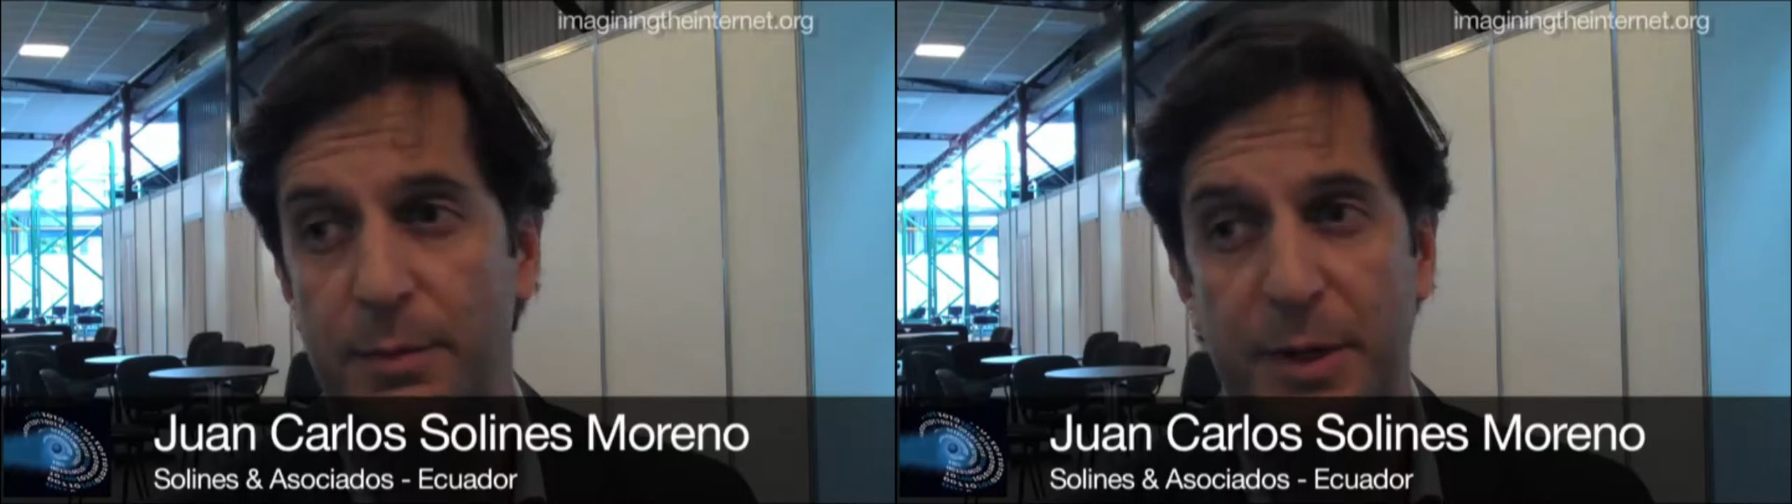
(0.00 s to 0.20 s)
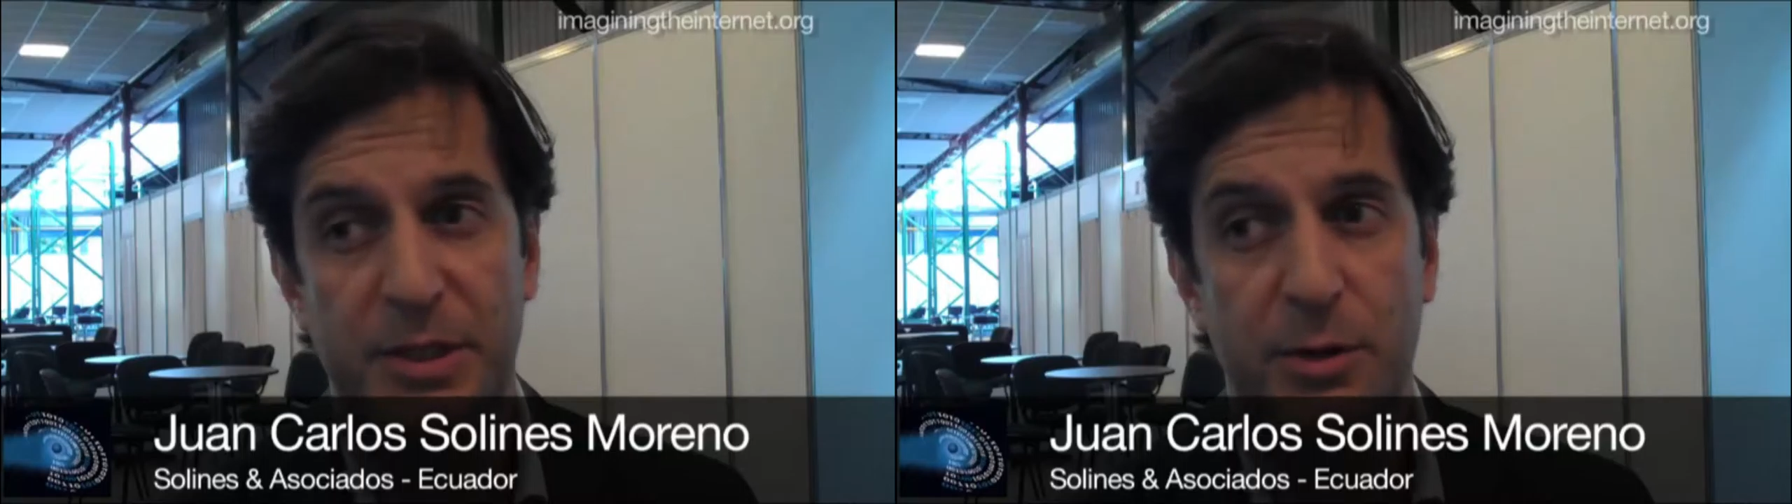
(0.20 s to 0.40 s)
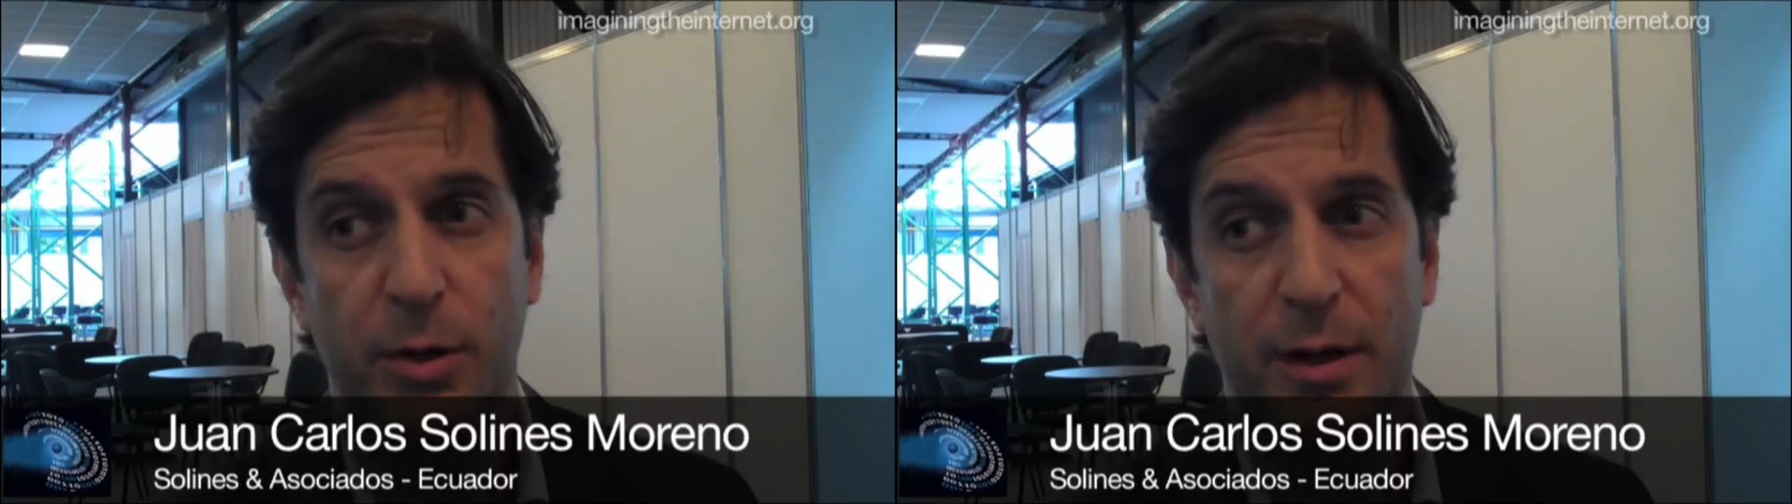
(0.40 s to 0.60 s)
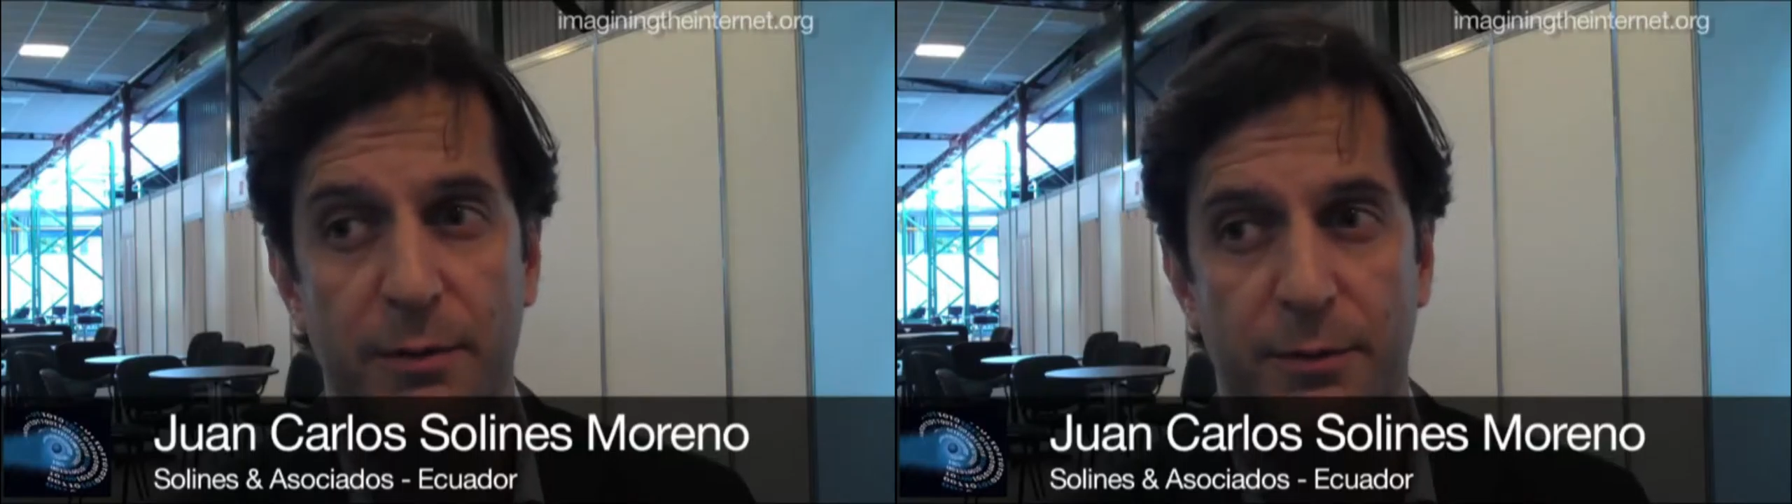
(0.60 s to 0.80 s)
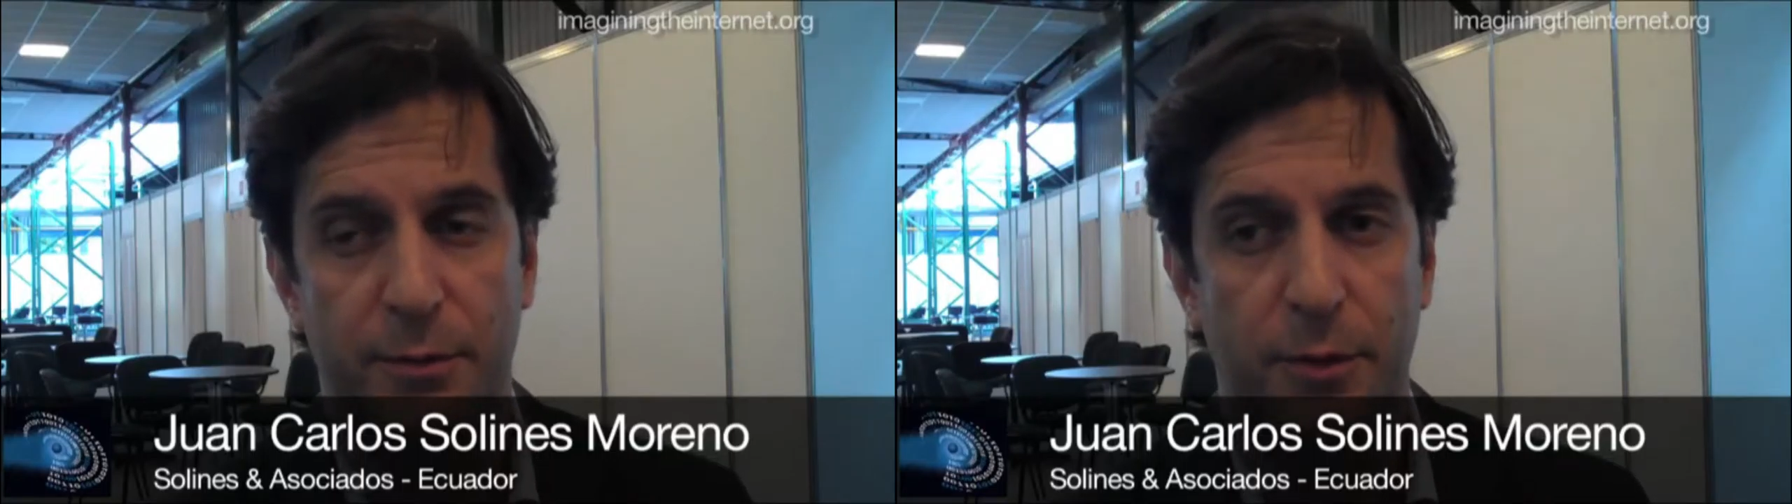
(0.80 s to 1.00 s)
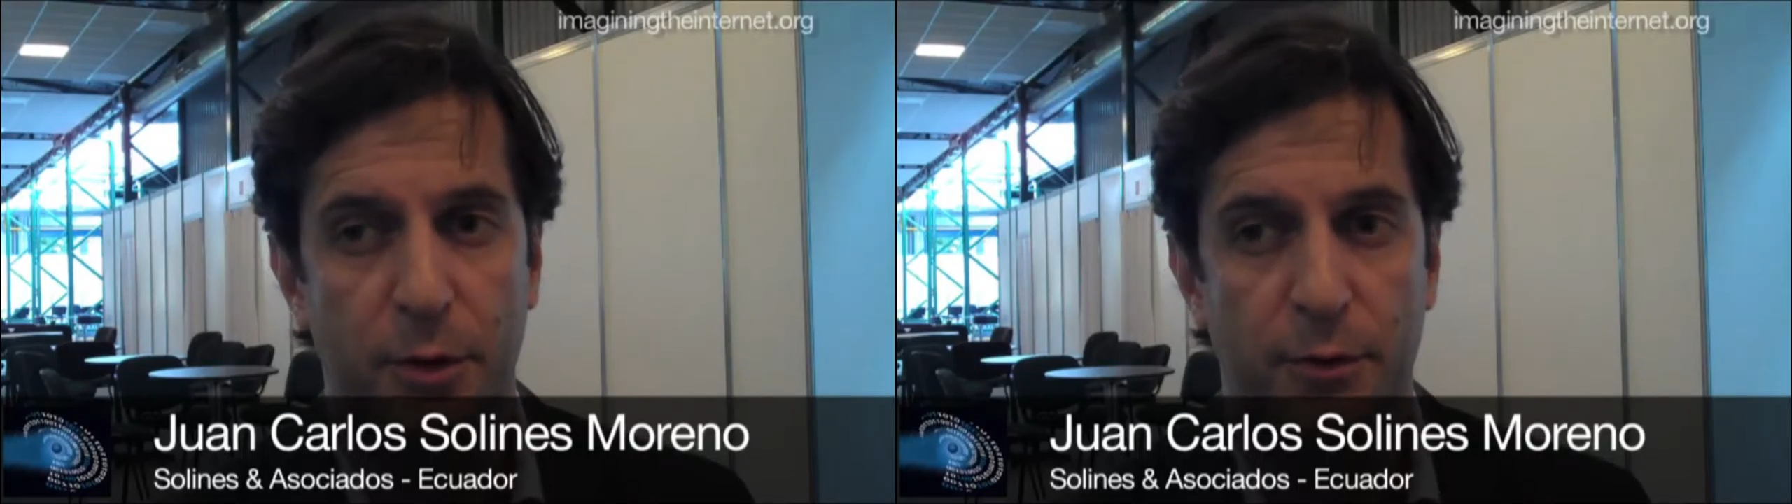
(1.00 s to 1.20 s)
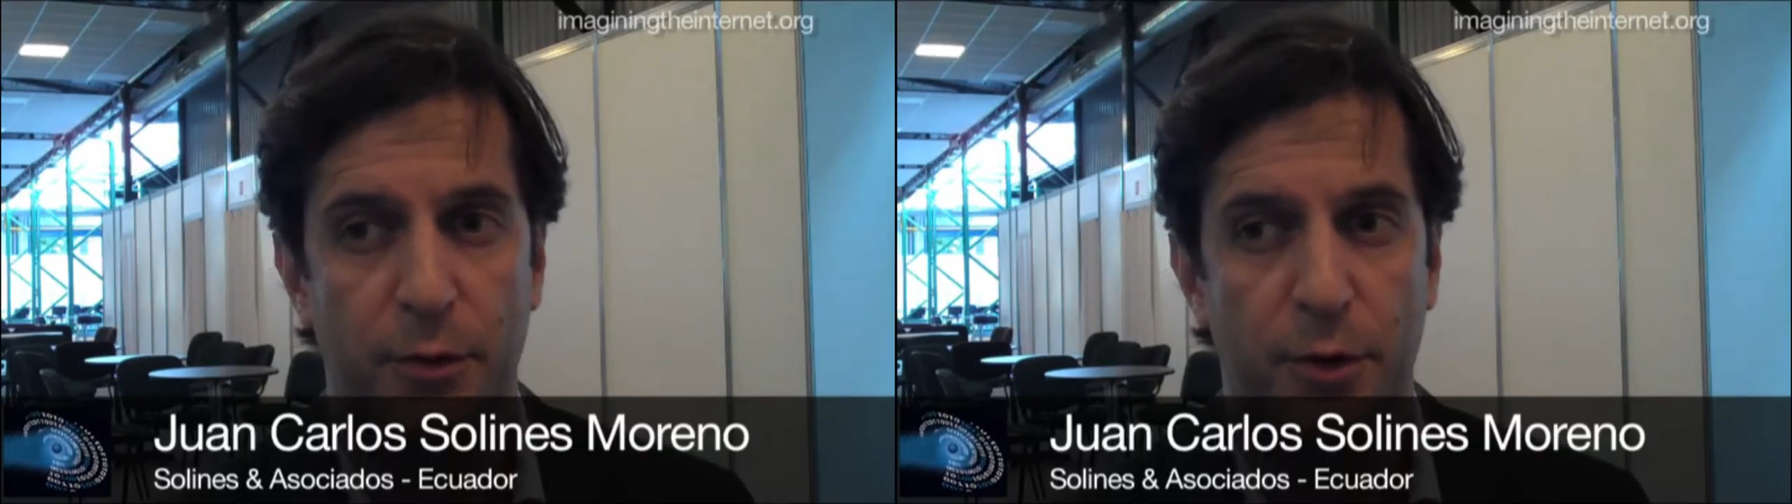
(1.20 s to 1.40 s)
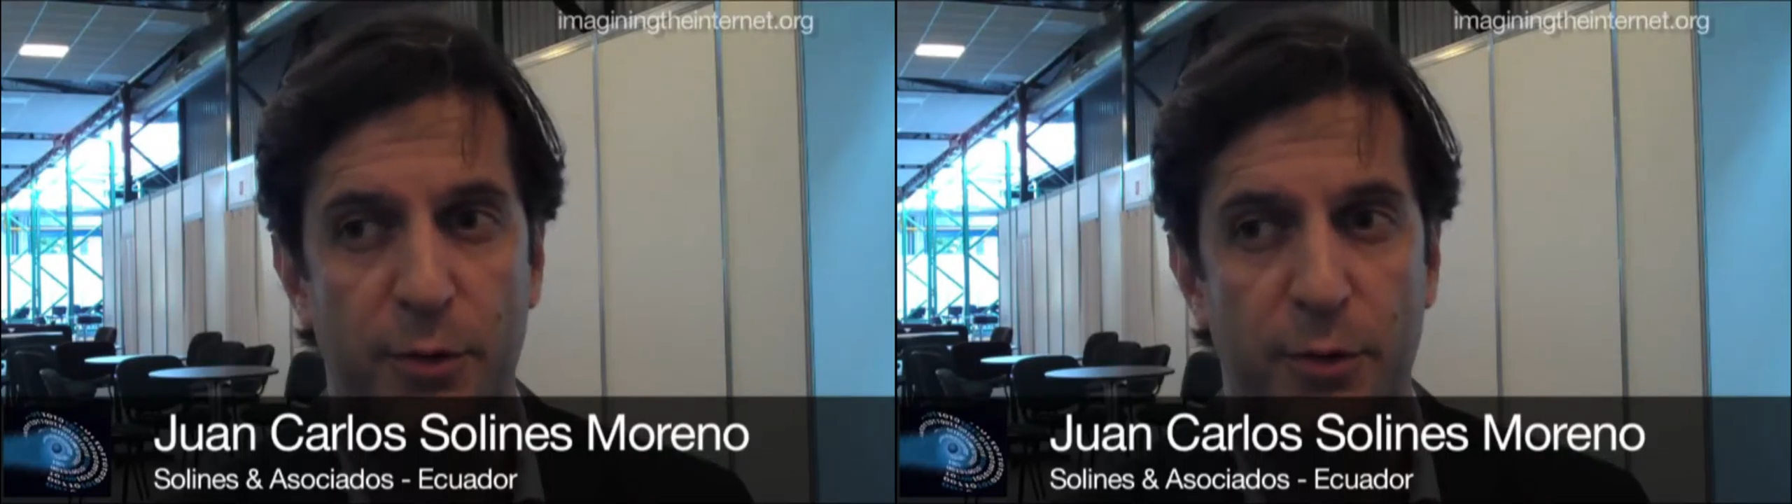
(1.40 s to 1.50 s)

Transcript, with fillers: particularly for,